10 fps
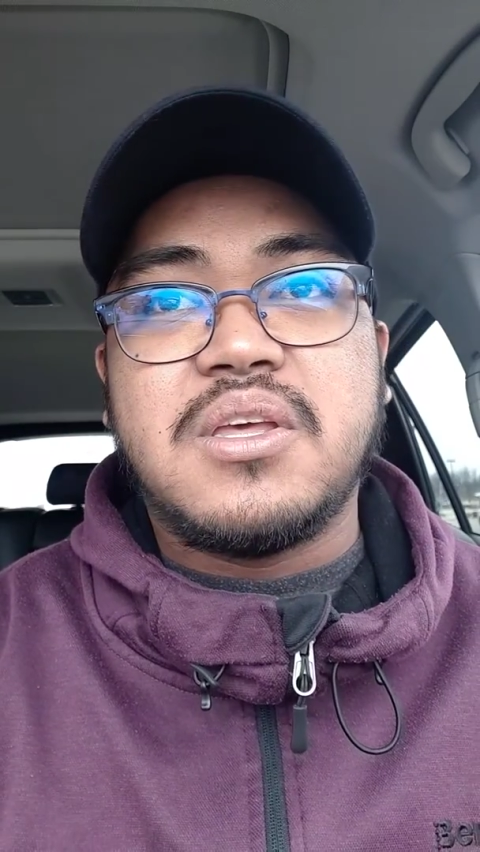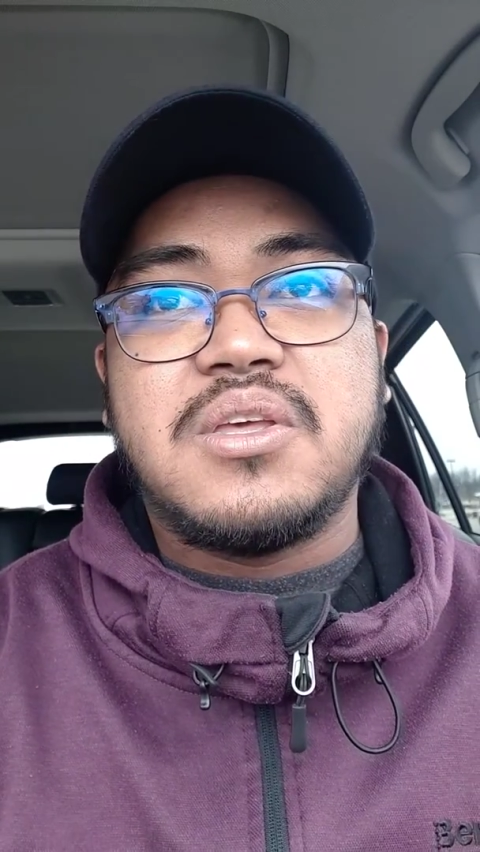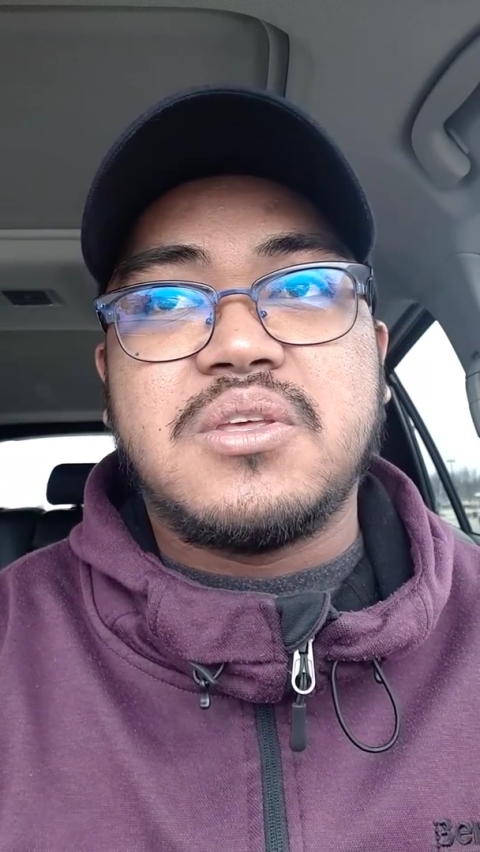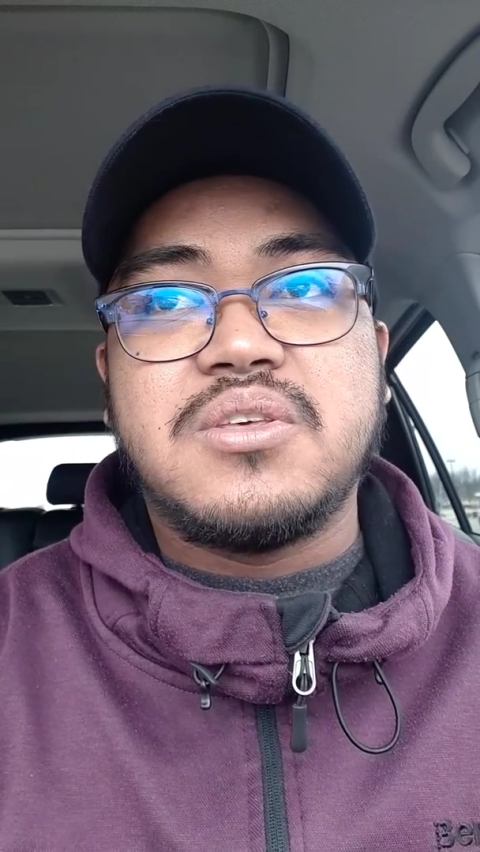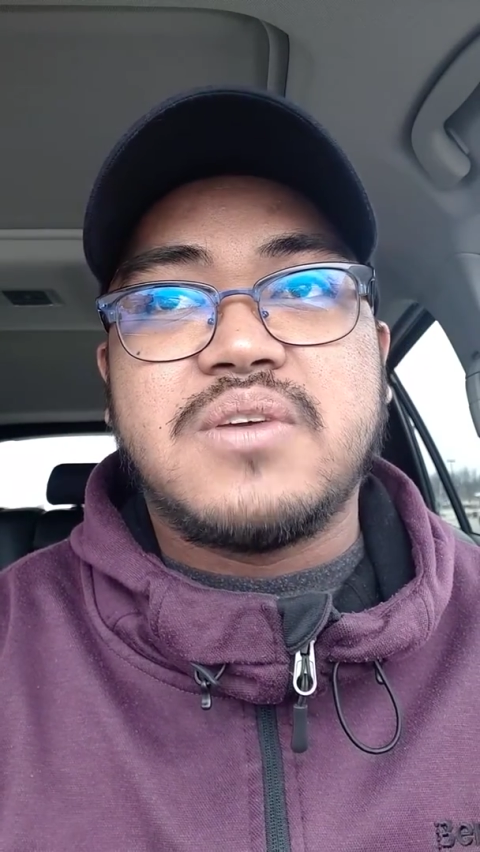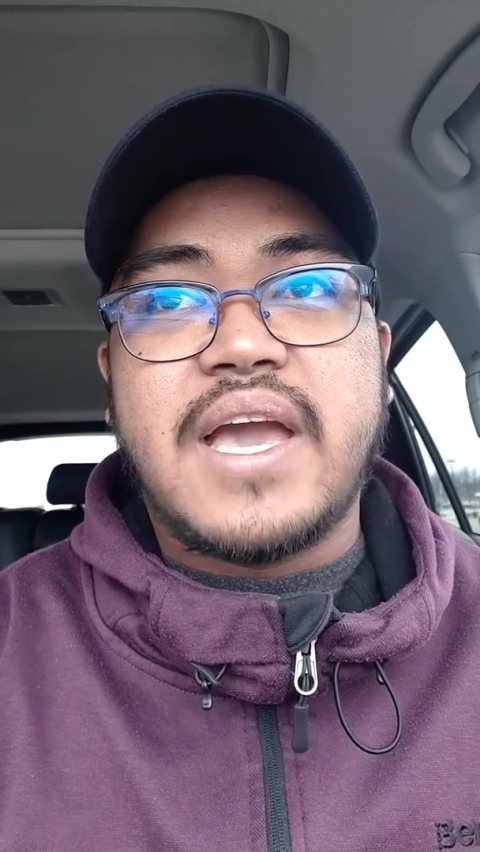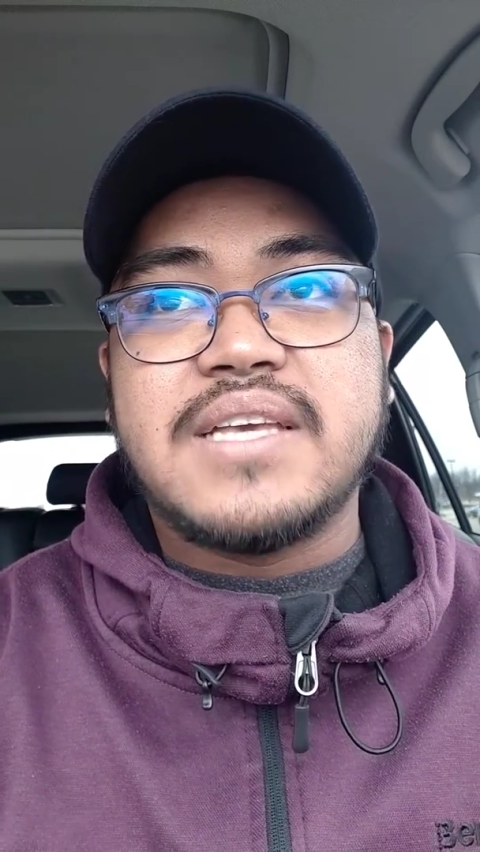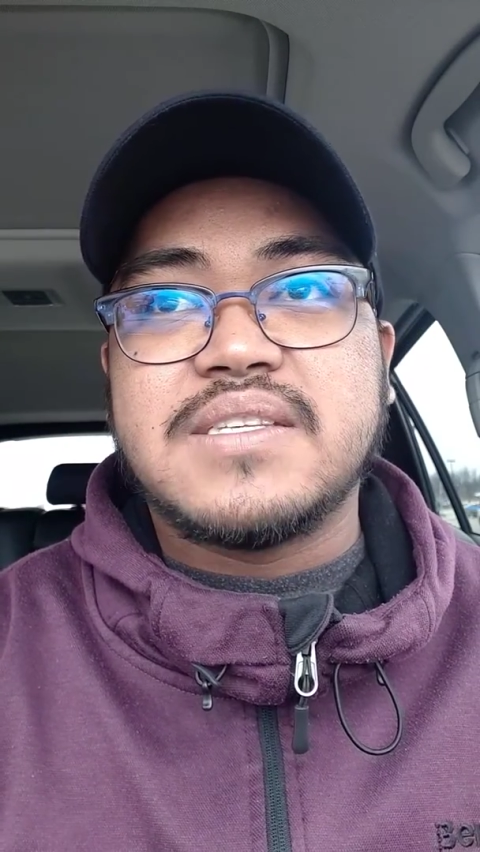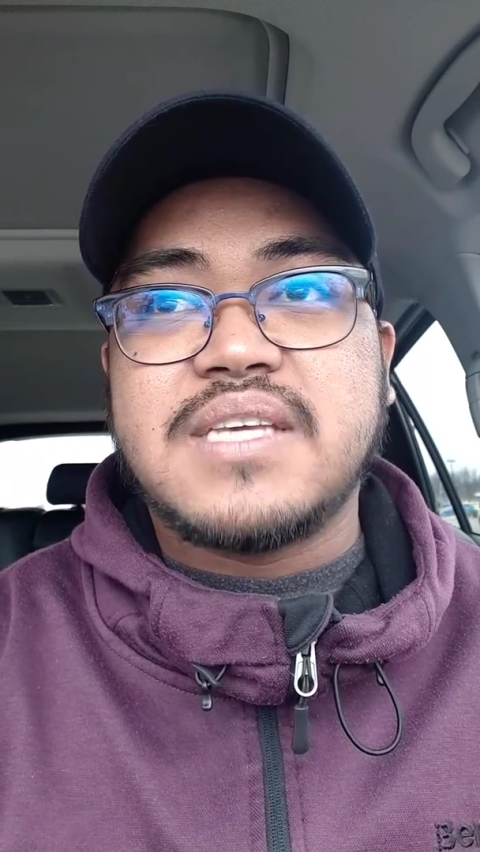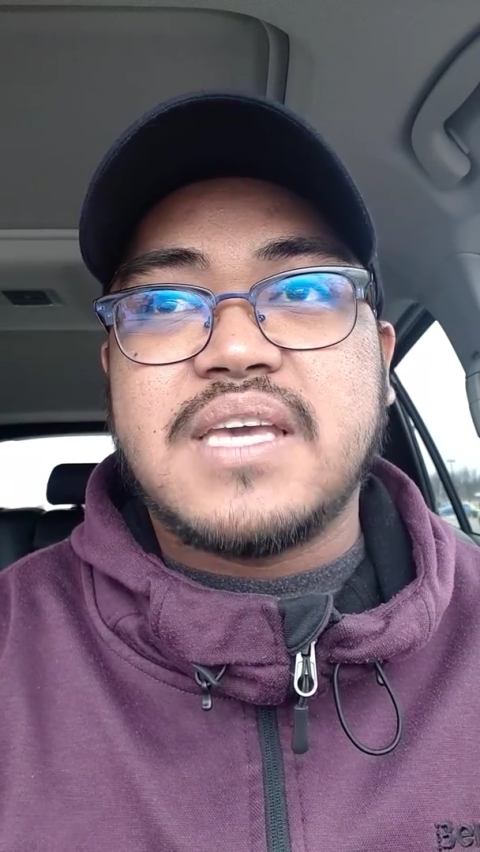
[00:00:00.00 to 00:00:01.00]
you guys
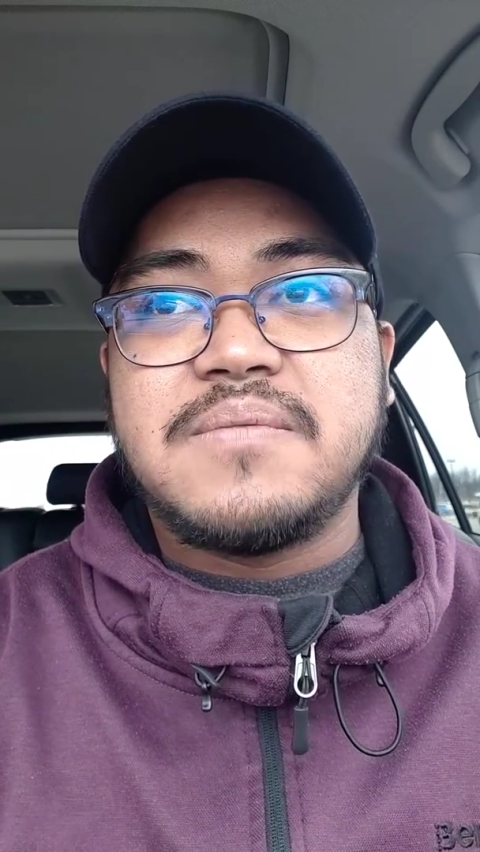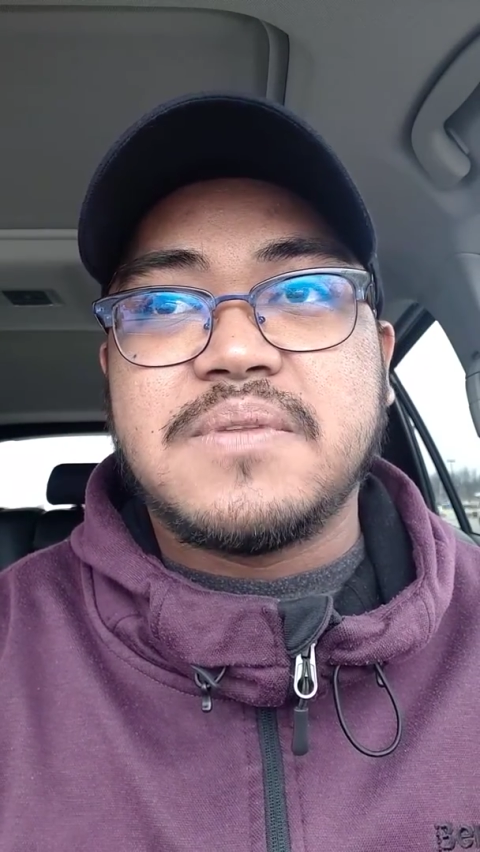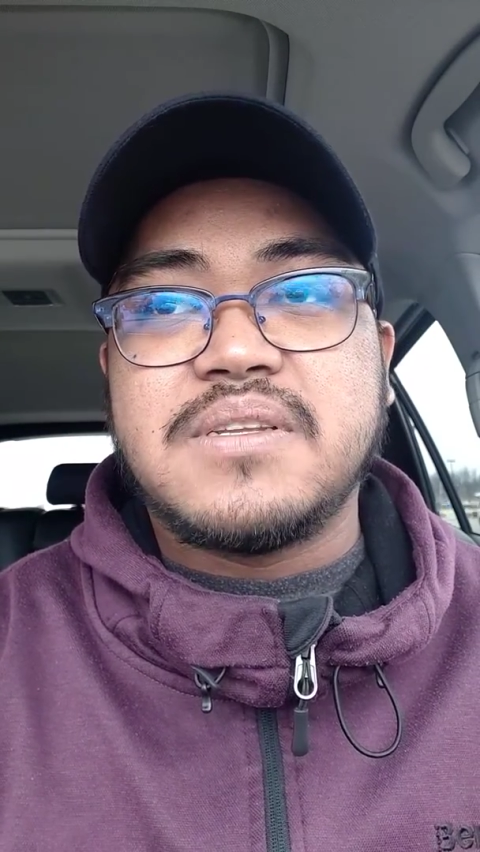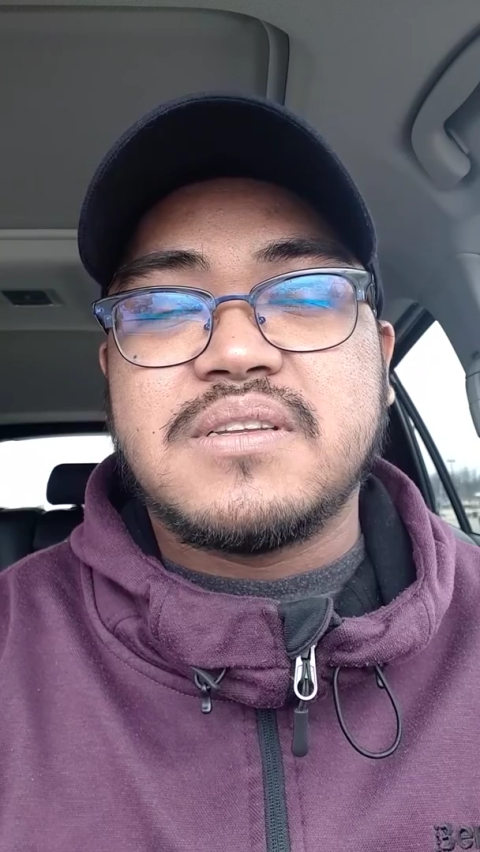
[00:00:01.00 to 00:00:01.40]
can